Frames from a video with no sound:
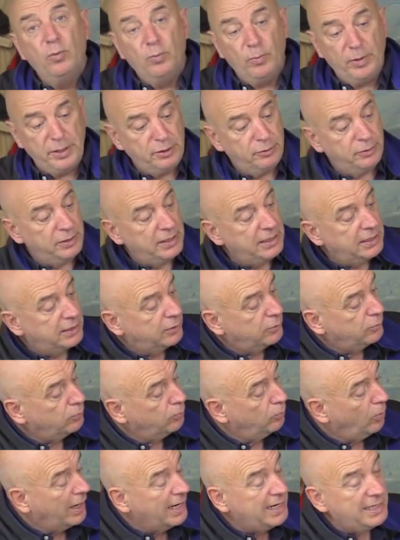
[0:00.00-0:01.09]
when you need it
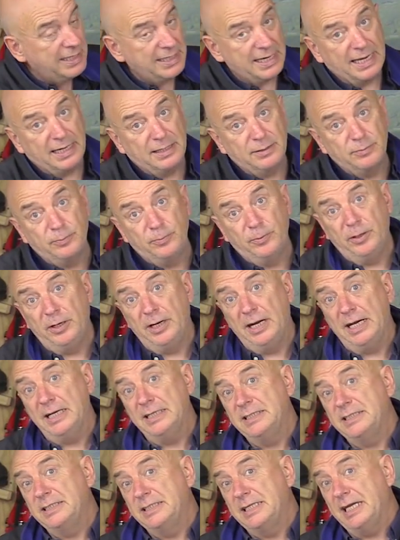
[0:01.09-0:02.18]
wide necked,
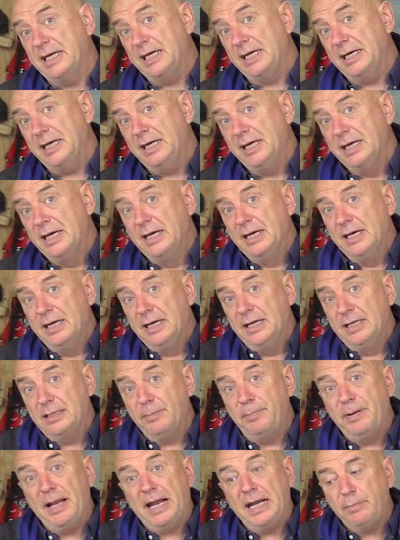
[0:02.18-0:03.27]
whereas the,
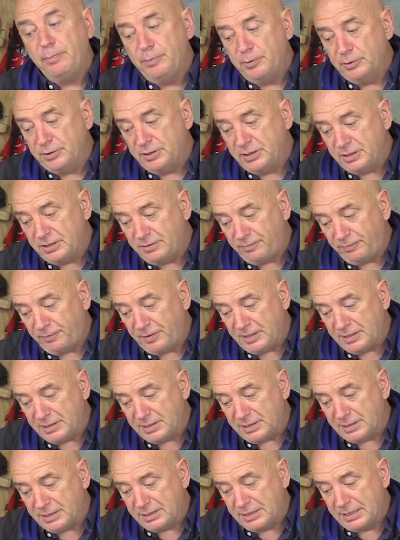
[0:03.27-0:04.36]
the platypus
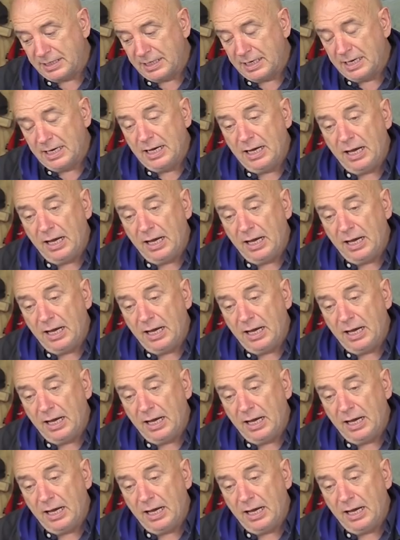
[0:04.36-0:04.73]
freezes.